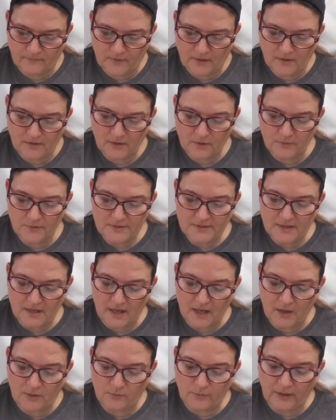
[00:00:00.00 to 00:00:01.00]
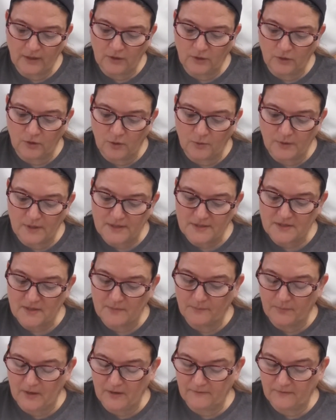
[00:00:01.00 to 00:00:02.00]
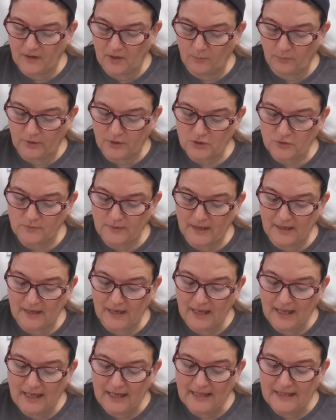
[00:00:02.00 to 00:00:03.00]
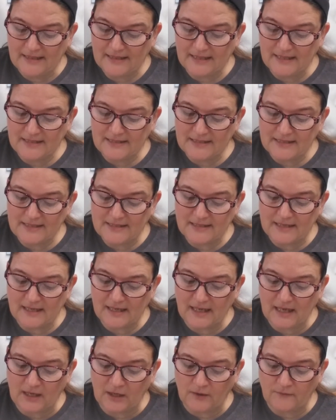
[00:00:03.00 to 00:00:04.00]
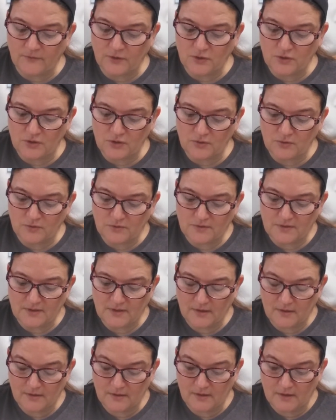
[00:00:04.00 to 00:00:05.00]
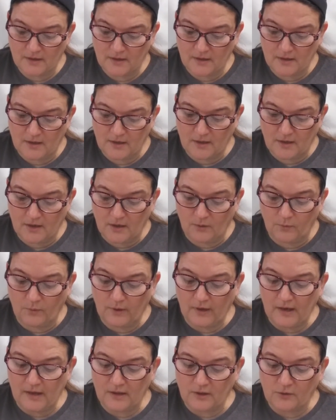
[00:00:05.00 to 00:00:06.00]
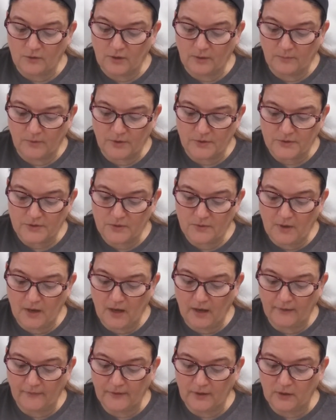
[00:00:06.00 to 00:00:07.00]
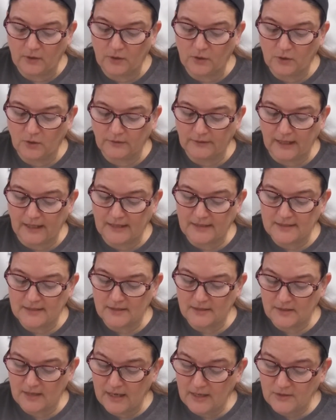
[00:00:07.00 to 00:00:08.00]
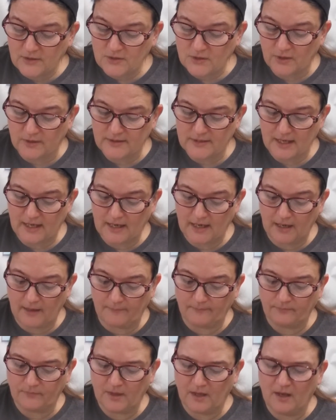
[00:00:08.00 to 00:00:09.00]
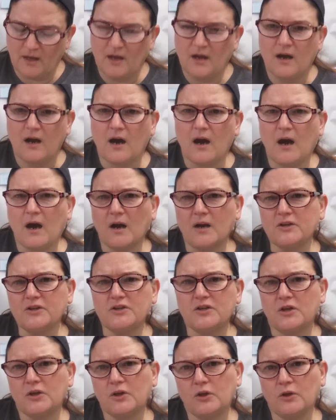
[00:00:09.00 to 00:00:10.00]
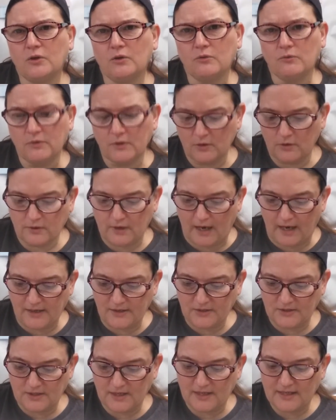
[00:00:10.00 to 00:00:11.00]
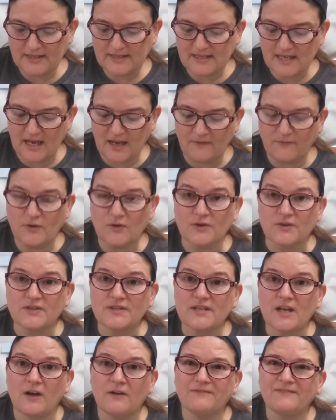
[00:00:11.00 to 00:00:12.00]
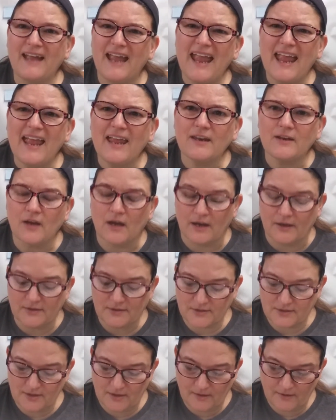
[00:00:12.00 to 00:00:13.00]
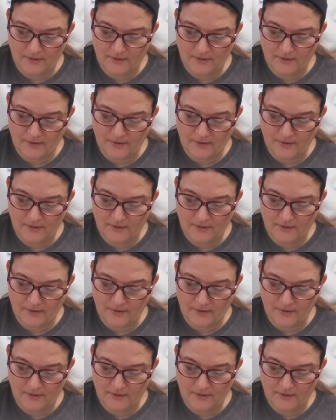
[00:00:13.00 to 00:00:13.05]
There was a written notice above him which read, This is the king of the Jews. One of the criminals who hung there hurled insults at him. Aren't you the Christ? Save yourself and us.